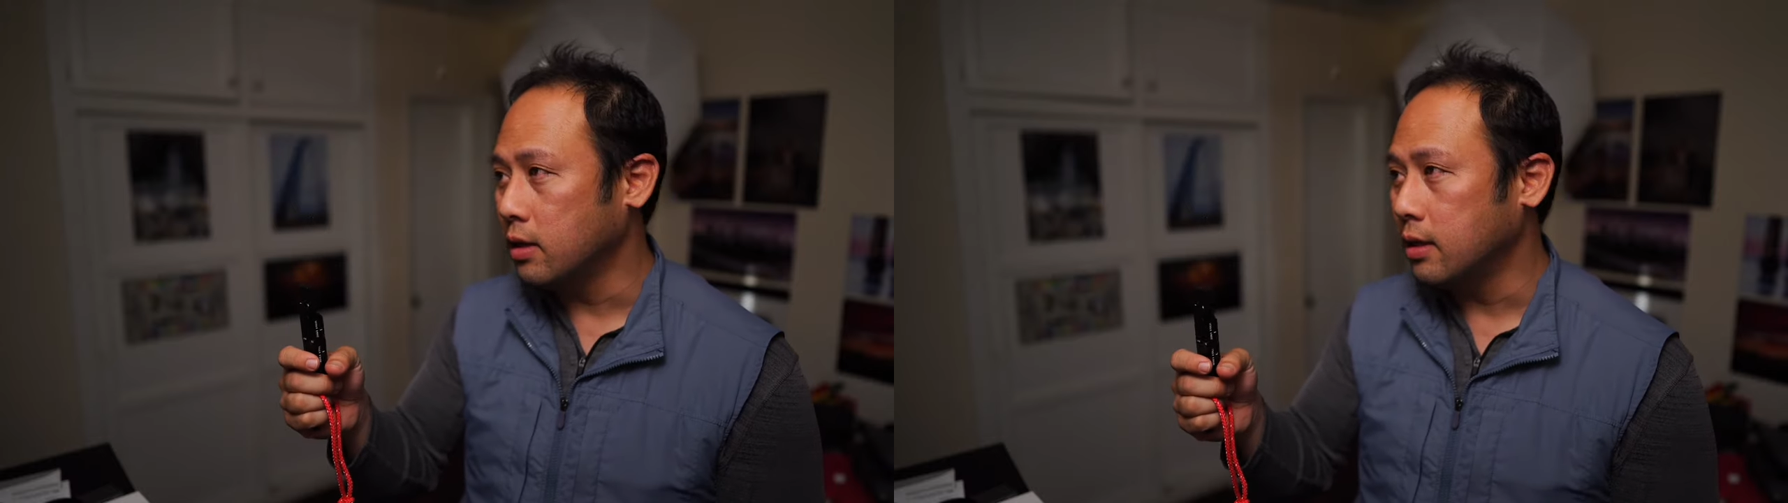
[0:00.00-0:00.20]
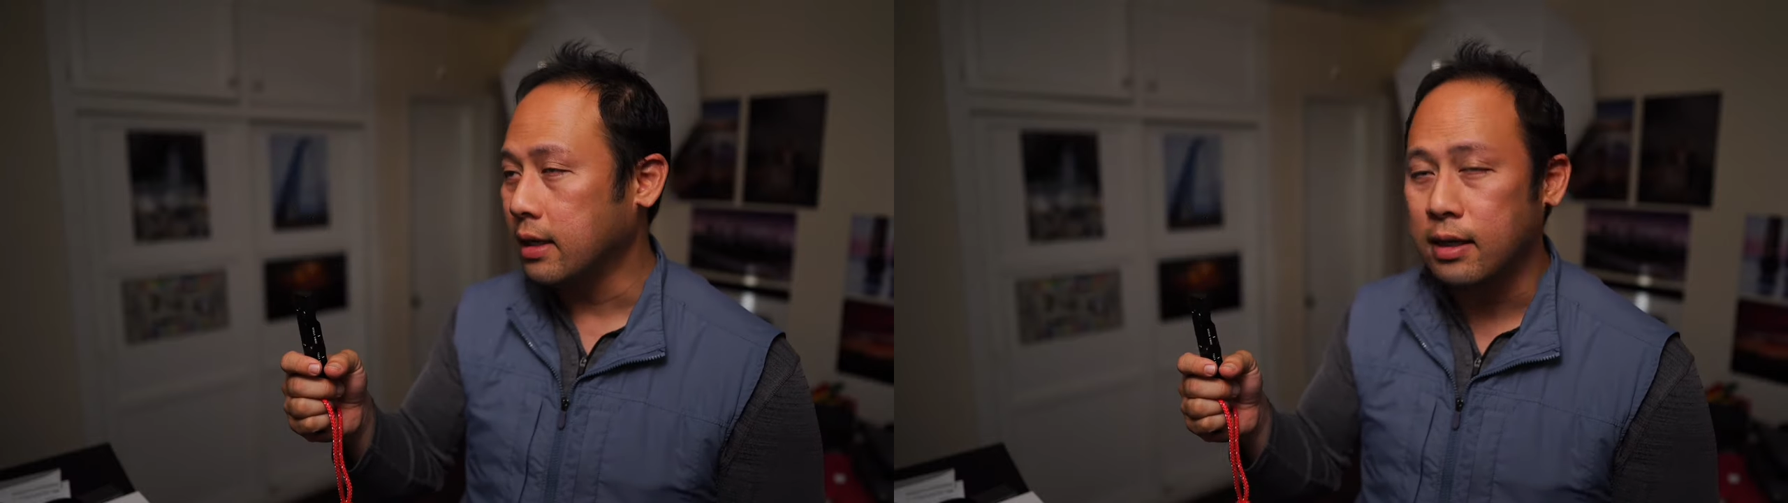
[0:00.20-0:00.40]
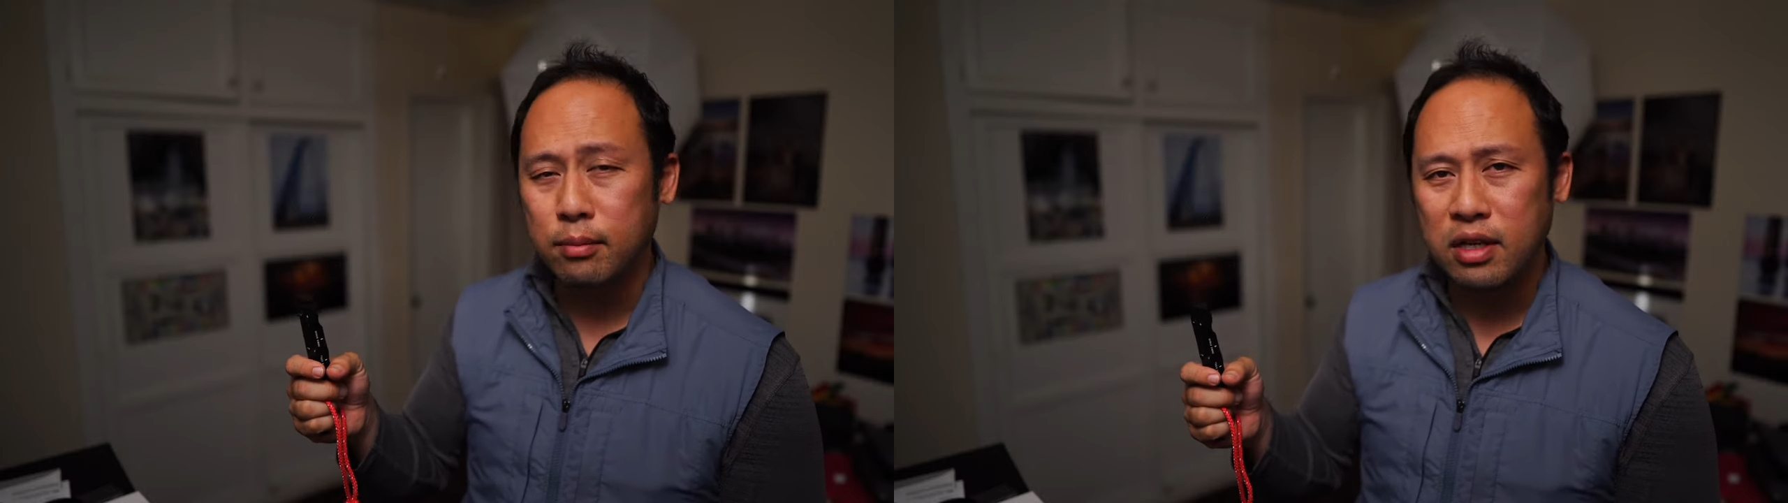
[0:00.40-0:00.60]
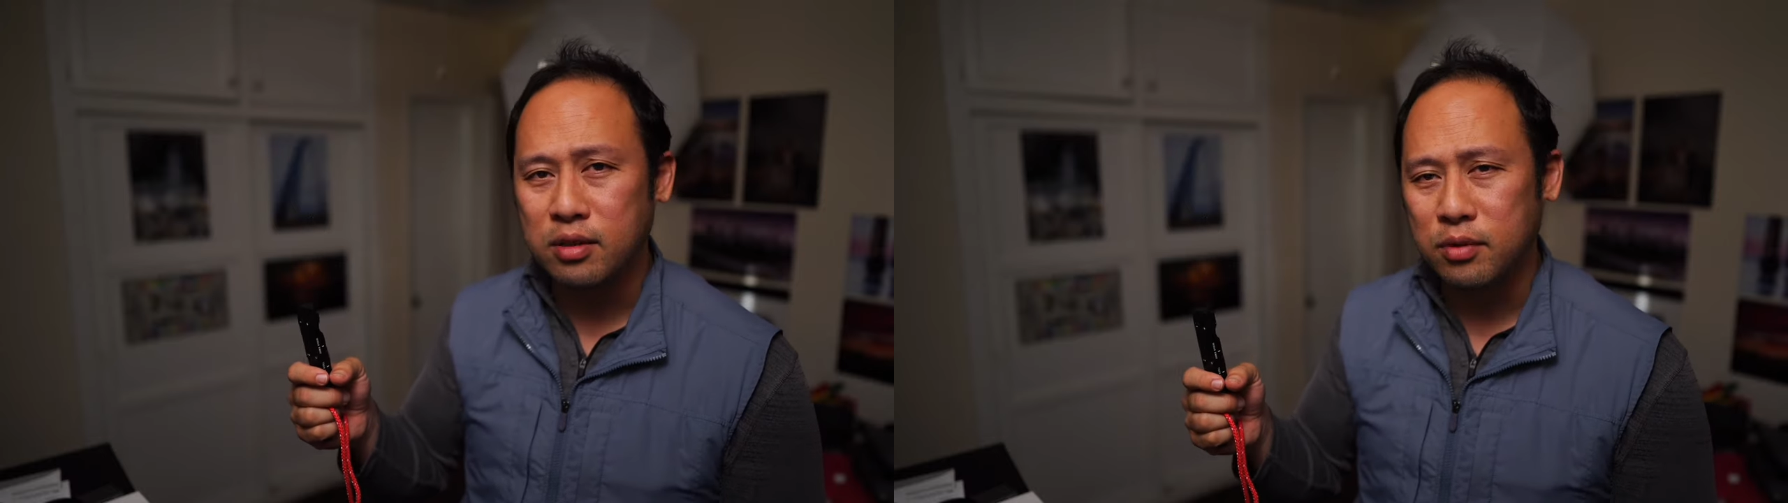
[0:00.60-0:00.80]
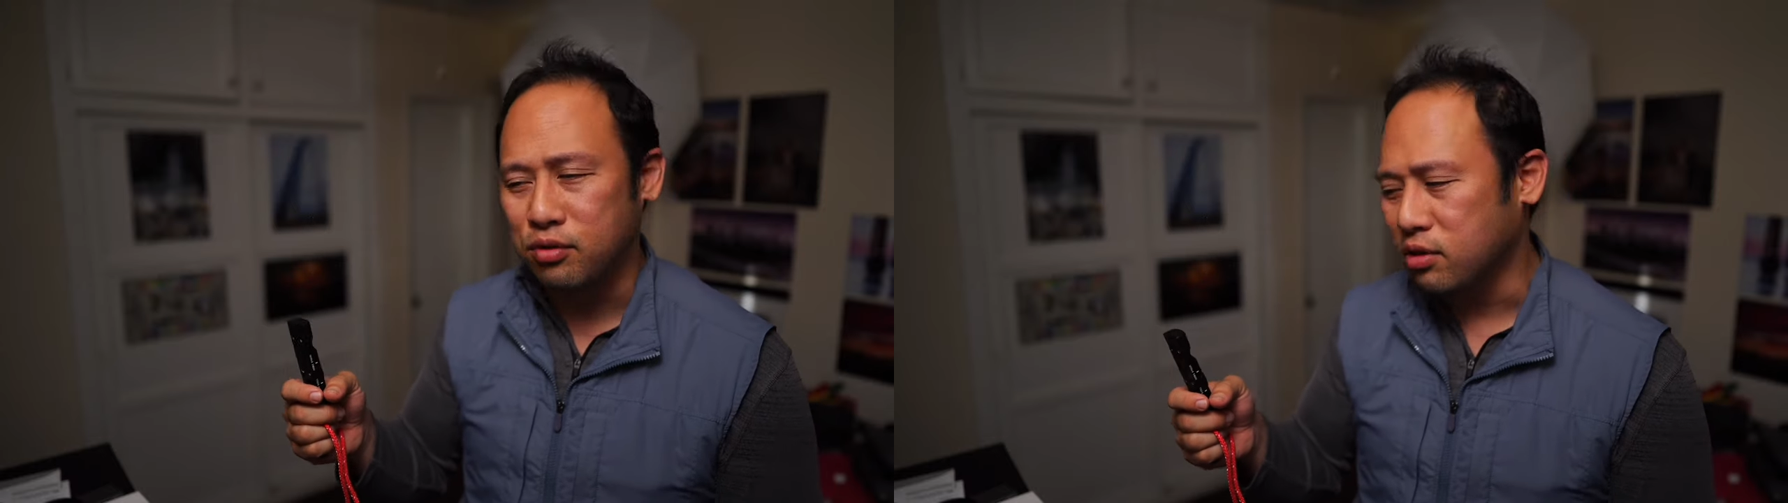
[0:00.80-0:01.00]
and it makes
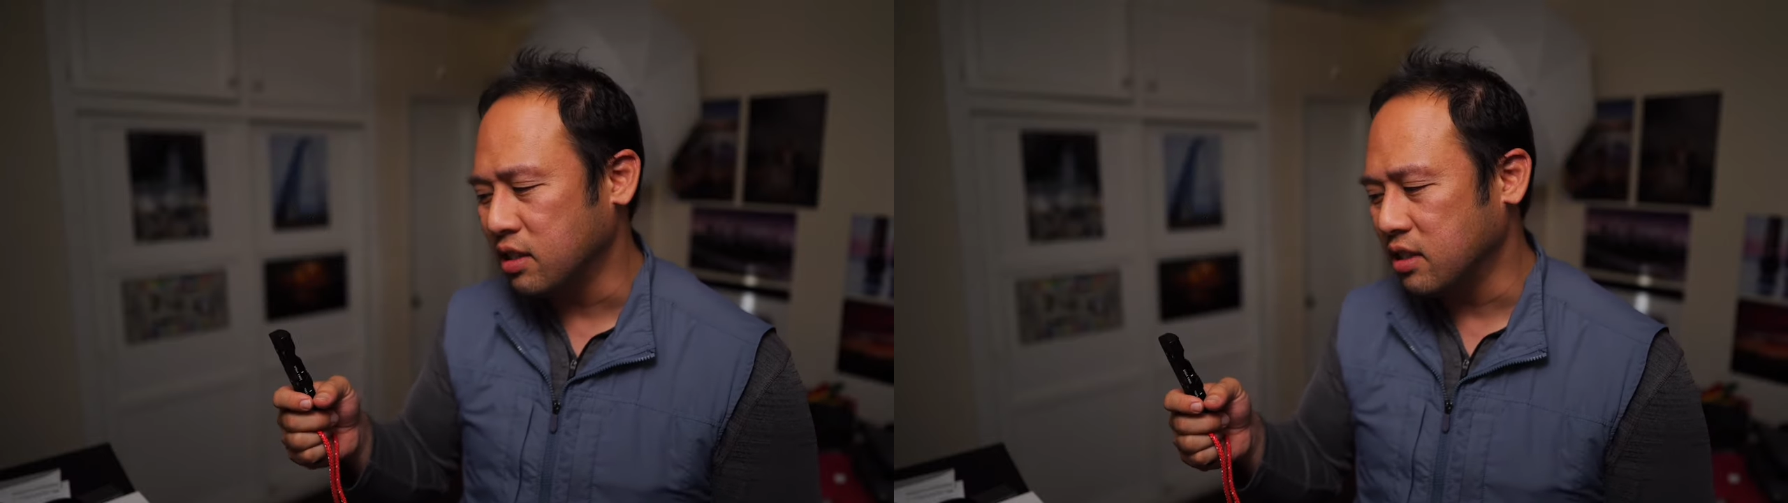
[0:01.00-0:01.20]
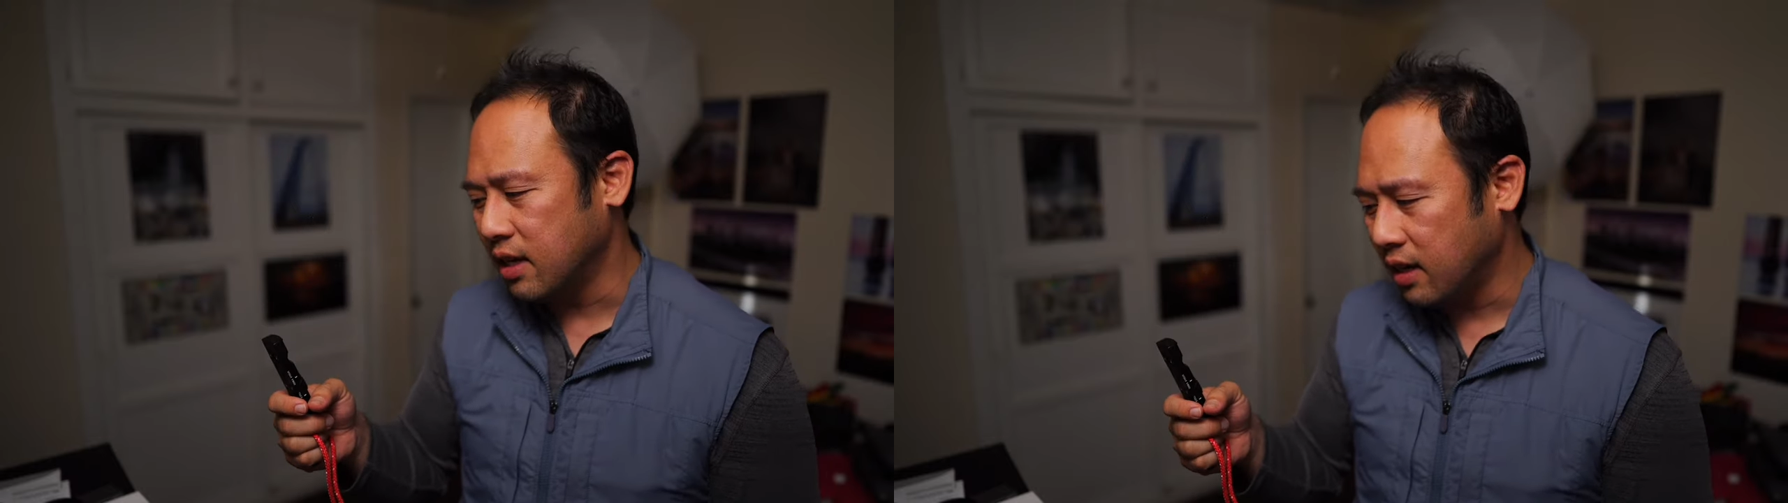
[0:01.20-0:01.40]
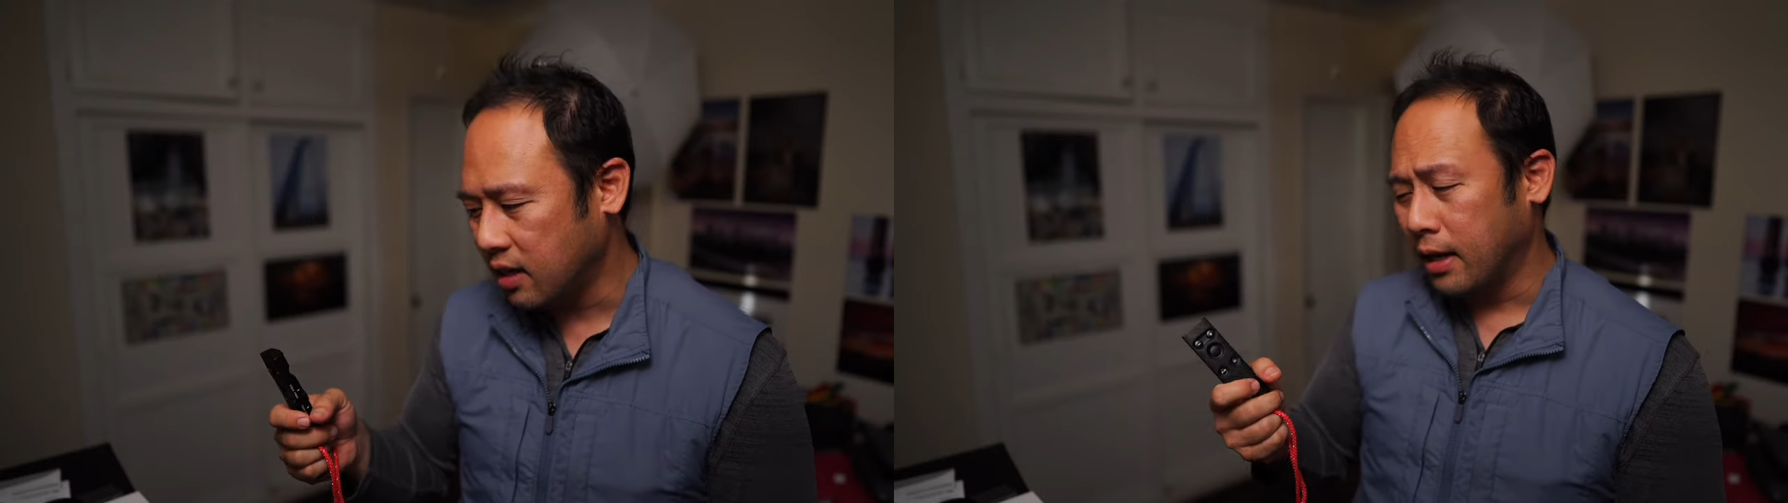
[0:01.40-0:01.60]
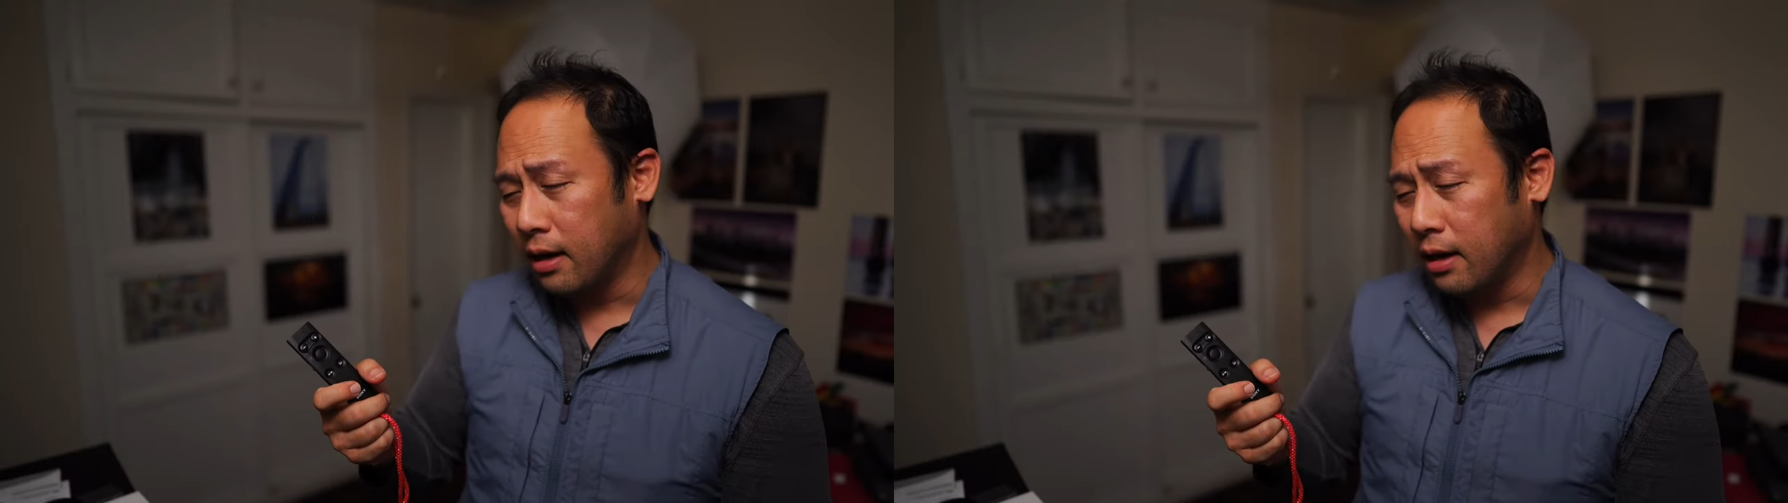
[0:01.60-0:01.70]
me really sad.